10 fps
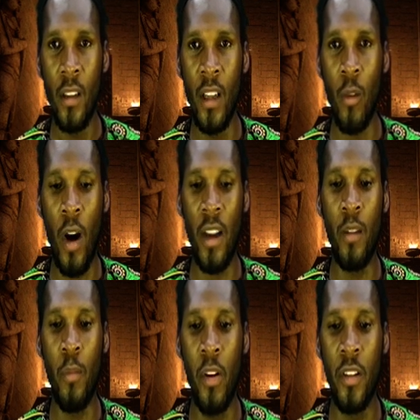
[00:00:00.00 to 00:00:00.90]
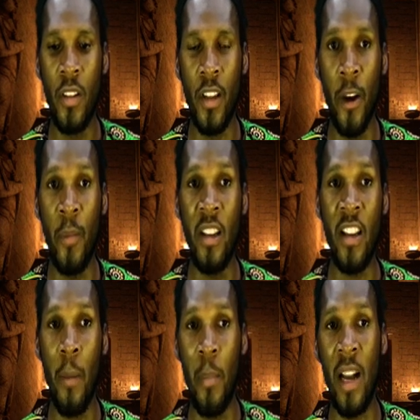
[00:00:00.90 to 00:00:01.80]
The white boys came in
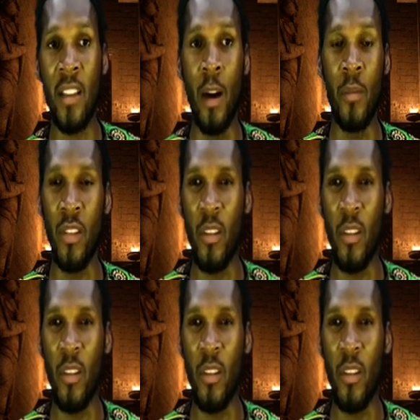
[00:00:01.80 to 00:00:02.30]
their pajamas.